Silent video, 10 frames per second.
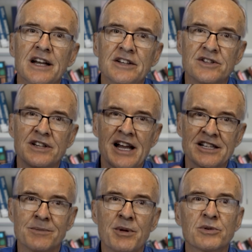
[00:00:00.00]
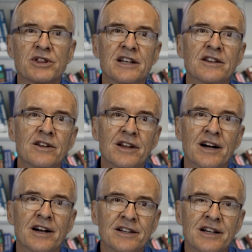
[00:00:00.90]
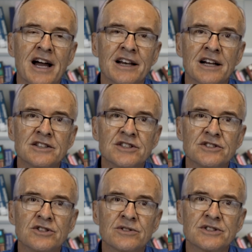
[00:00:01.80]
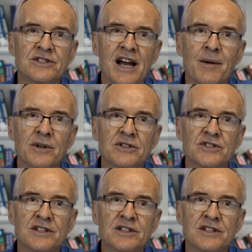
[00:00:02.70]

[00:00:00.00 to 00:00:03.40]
It has to be within the guidelines that you establish,